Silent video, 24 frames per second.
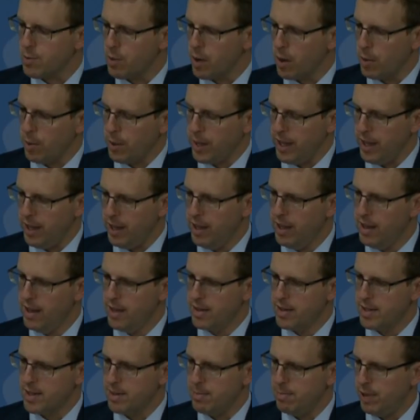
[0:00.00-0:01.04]
where we
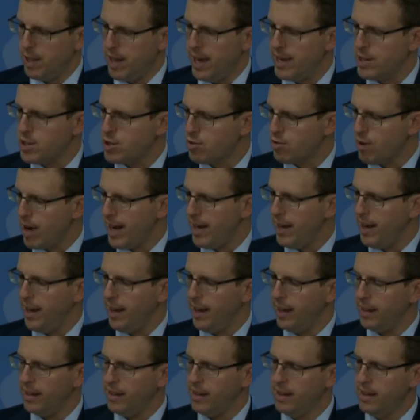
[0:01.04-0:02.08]
supply
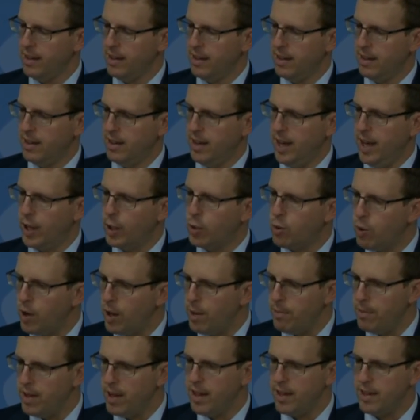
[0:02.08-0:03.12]
training,
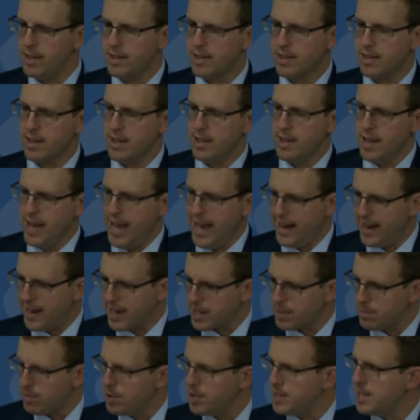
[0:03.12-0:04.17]
equipment, and
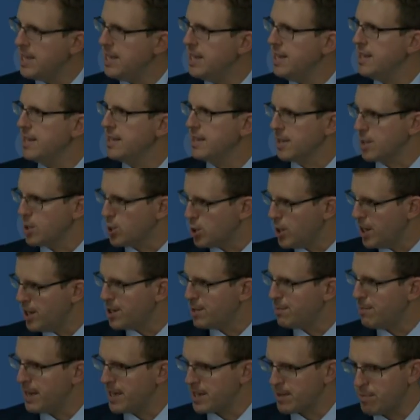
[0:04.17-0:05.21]
expertise,
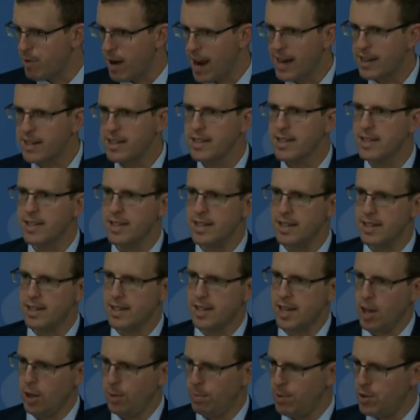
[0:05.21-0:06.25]
exchange best practices,
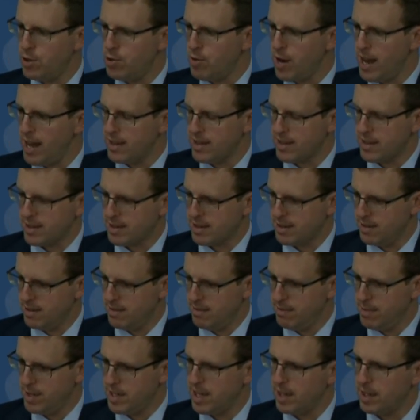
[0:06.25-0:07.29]
help address
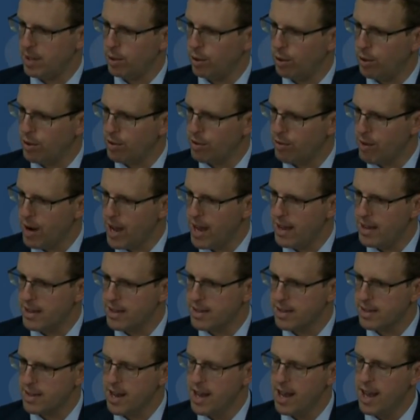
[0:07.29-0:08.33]
particular
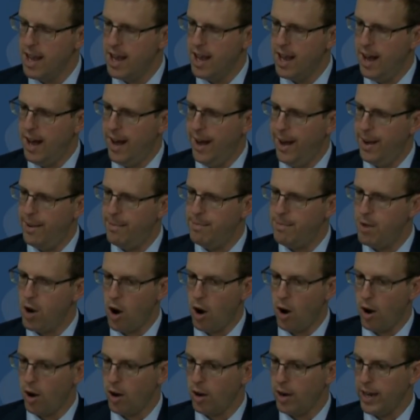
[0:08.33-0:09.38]
threats, um,
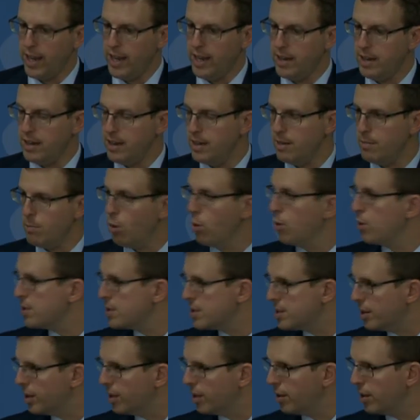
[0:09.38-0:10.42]
are in uh, border
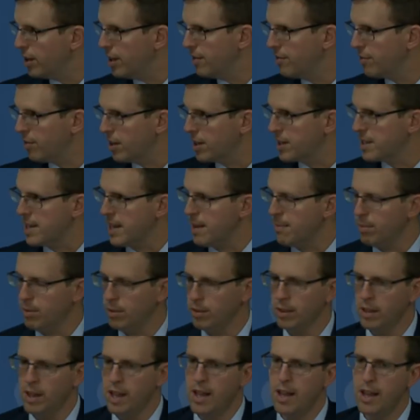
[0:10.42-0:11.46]
security, for
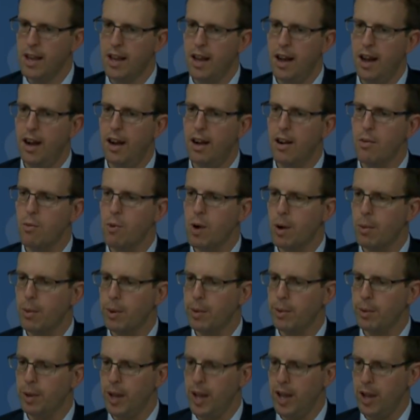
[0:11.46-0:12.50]
example, uh, where we
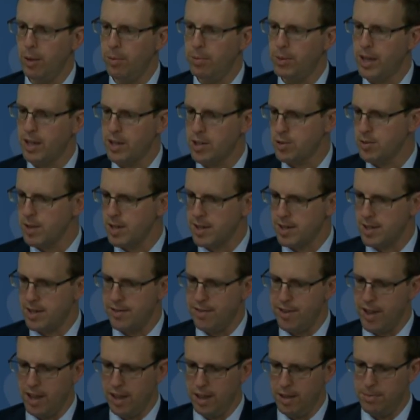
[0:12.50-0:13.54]
will help countries
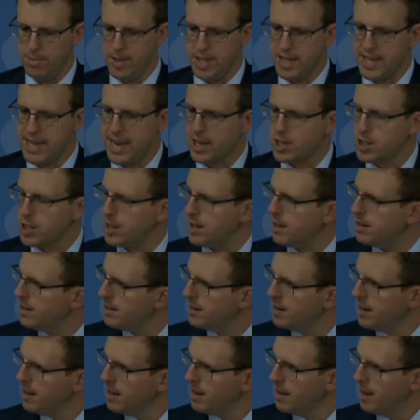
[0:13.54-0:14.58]
develop detection
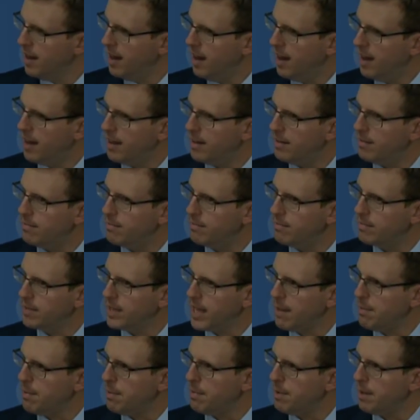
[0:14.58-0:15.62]
uh,
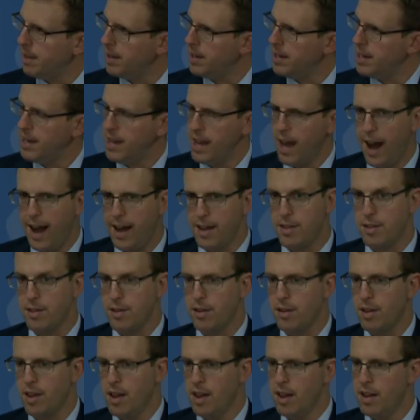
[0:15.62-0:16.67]
capability,
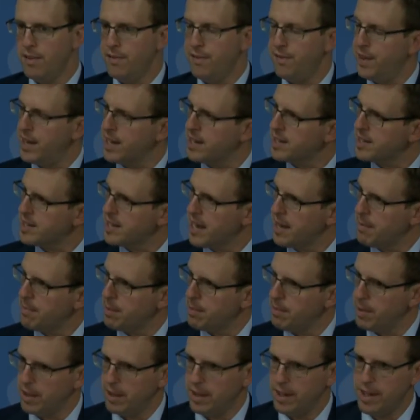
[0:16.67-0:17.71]
either fixed
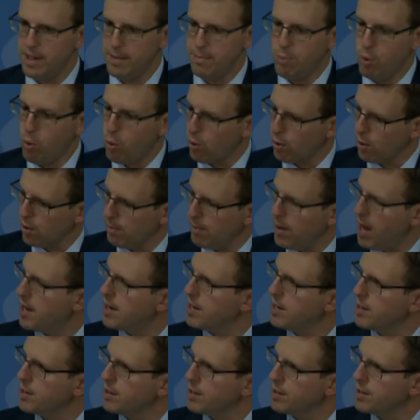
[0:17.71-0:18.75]
capability, portal
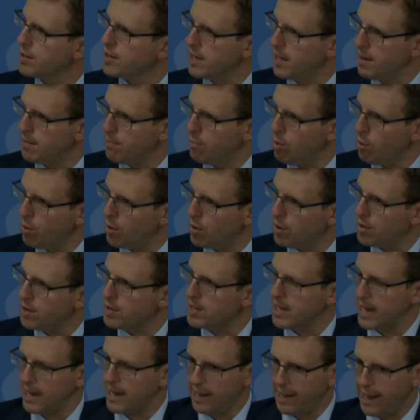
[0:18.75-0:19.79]
monitors at
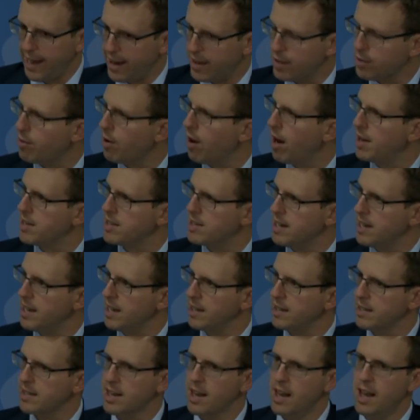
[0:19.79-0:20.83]
borders, at land
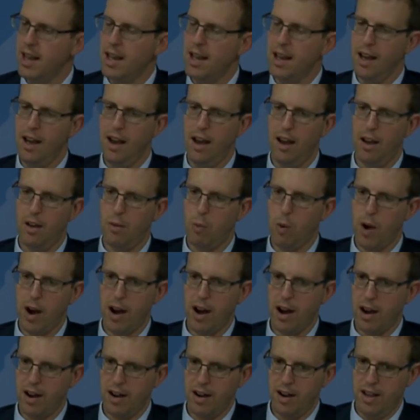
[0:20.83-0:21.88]
crossings, uh,
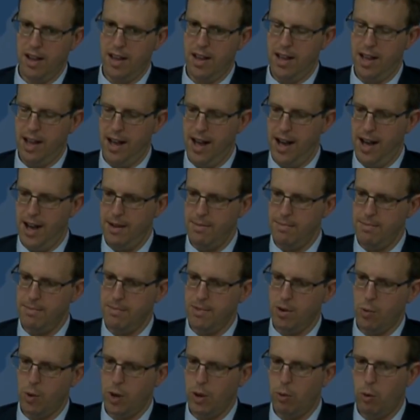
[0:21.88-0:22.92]
where um,
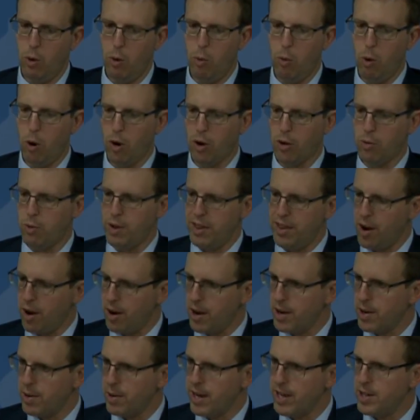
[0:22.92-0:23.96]
we will work with our
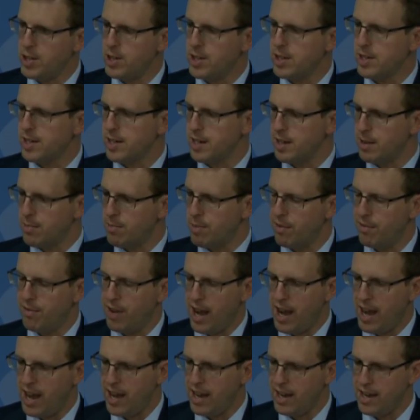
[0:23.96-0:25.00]
interagency to
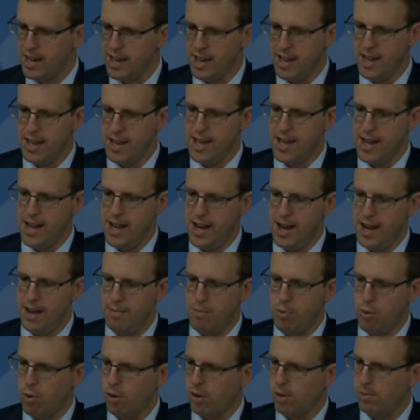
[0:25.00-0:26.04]
provide uh,
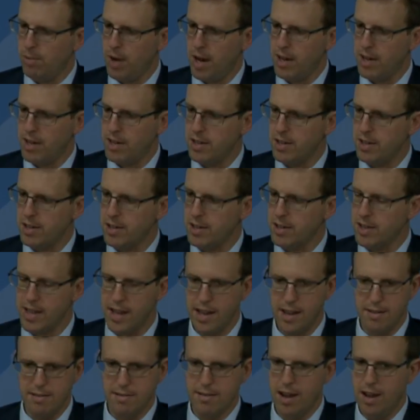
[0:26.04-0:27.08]
portal monitors
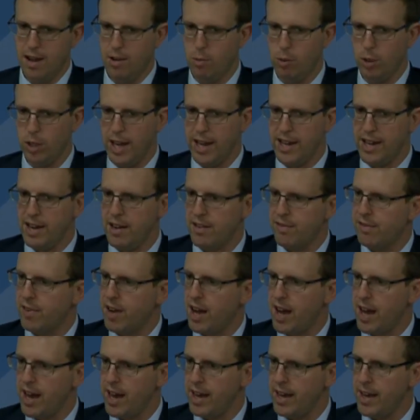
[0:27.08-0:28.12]
that uh, will
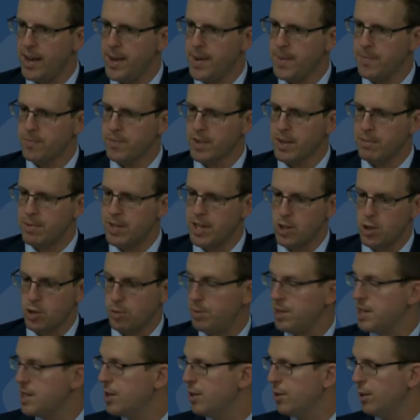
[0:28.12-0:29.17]
identify potential
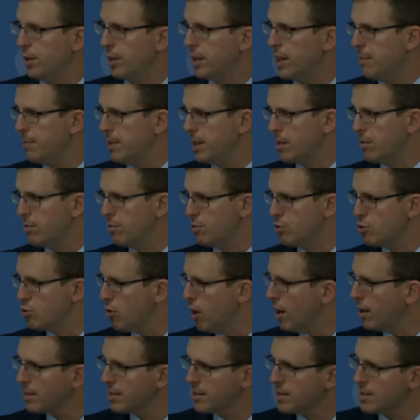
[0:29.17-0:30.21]
material coming through
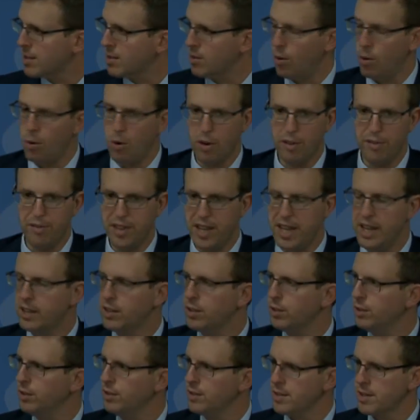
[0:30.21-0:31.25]
trucks or
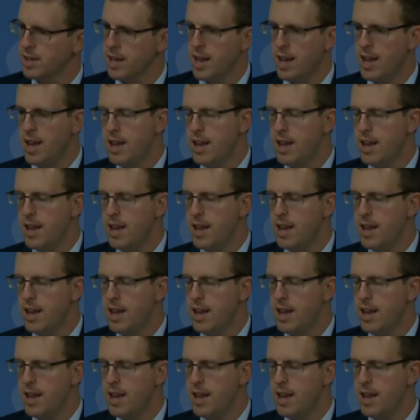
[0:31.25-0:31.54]
vehicles.